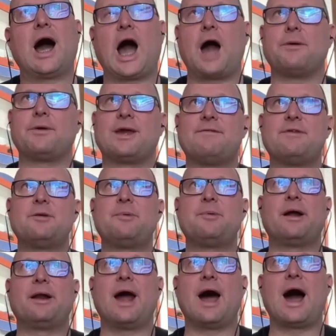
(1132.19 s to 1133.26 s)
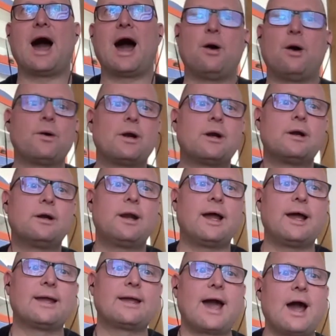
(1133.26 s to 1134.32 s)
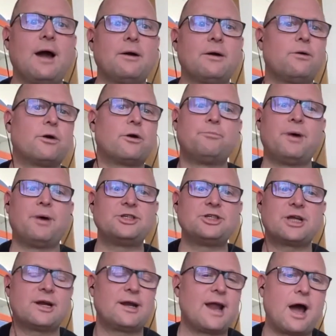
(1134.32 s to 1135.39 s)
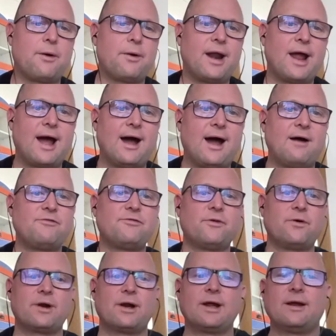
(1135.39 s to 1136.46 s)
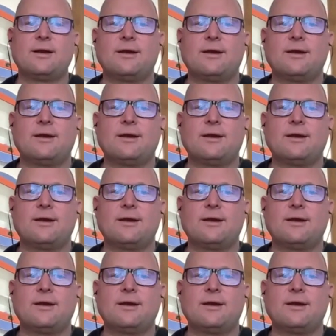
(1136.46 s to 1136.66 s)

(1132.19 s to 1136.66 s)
an hour, or budget an hour and a half for it.